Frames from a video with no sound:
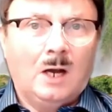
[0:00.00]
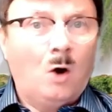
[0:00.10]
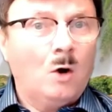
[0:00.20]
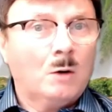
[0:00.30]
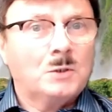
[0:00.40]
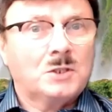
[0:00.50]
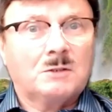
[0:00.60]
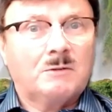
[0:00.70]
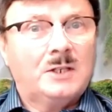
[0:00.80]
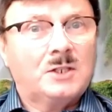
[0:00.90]
Hawke was the
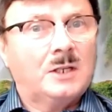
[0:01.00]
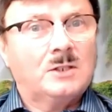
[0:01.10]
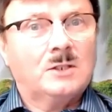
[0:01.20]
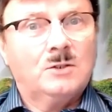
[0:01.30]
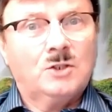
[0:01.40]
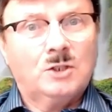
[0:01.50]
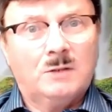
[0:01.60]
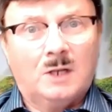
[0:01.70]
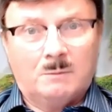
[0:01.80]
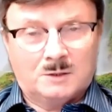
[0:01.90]
greatest thing since
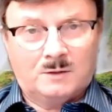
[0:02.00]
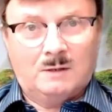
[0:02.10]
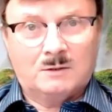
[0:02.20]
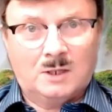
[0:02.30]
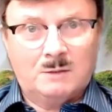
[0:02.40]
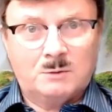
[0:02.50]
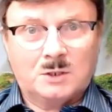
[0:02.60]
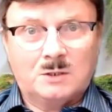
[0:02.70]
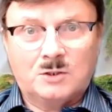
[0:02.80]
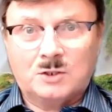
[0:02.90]
chewing gum, as far as I was
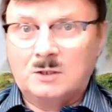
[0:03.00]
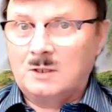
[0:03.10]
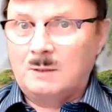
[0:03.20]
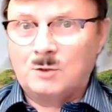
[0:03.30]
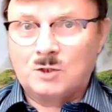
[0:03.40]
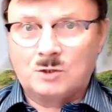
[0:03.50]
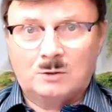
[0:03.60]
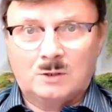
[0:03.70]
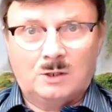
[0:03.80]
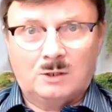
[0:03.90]
concerned, and I'm sure
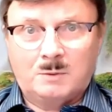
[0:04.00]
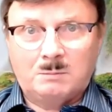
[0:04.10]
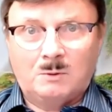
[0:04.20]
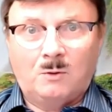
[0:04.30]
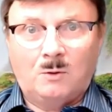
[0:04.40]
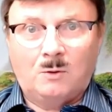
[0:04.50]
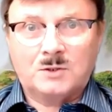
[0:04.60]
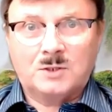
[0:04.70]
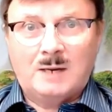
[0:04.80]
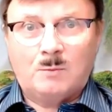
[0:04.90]
a lot of people thought the
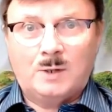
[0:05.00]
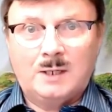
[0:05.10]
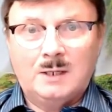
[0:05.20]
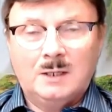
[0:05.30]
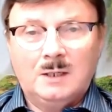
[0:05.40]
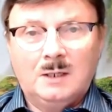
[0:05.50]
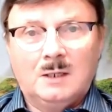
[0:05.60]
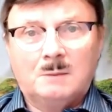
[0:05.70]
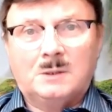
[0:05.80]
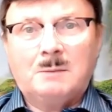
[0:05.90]
same way.
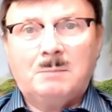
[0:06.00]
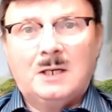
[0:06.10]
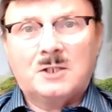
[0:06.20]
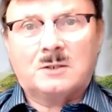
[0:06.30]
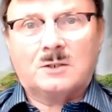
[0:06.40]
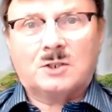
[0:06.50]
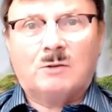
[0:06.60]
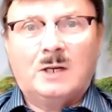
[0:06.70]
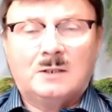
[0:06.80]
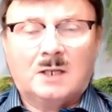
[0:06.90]
But that bastard
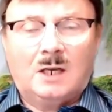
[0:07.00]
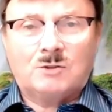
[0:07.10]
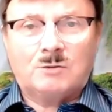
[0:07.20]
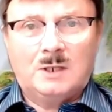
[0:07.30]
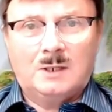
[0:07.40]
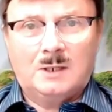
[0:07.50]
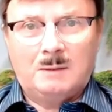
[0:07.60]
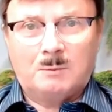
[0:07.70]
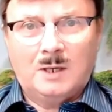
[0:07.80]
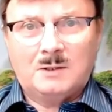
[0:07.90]
destroyed this country, the
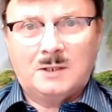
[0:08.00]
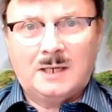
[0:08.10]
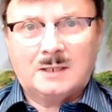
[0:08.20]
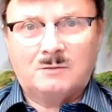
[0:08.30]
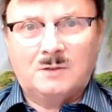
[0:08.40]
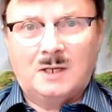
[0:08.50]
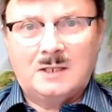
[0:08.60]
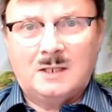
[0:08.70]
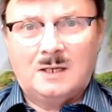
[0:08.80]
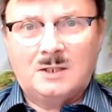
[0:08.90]
Act of
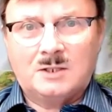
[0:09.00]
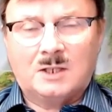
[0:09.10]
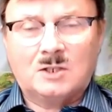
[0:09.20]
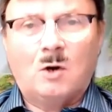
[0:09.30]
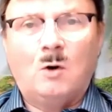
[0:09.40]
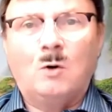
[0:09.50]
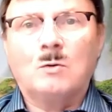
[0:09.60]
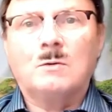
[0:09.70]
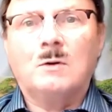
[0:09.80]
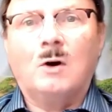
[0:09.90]
1986, all
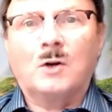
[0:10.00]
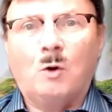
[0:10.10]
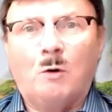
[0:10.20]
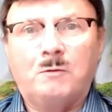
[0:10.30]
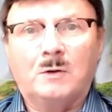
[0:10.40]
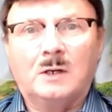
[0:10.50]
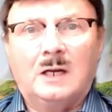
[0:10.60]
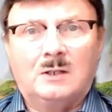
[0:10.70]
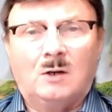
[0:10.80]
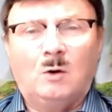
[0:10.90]
unlawful
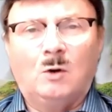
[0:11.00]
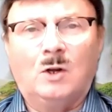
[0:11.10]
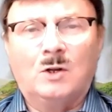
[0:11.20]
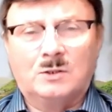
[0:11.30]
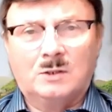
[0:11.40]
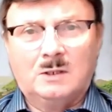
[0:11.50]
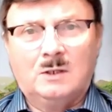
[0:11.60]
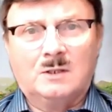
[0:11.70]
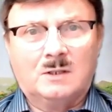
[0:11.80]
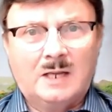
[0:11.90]
and all
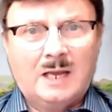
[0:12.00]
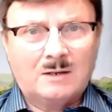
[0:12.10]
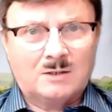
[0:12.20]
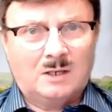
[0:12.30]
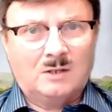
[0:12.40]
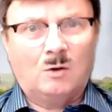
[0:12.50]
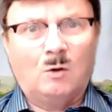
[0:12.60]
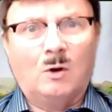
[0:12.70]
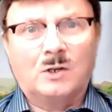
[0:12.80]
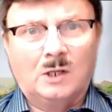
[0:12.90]
underhand and all
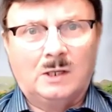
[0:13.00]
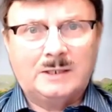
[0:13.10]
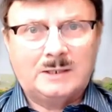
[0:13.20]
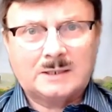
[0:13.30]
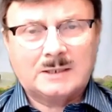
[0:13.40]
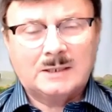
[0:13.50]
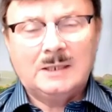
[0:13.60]
on lies,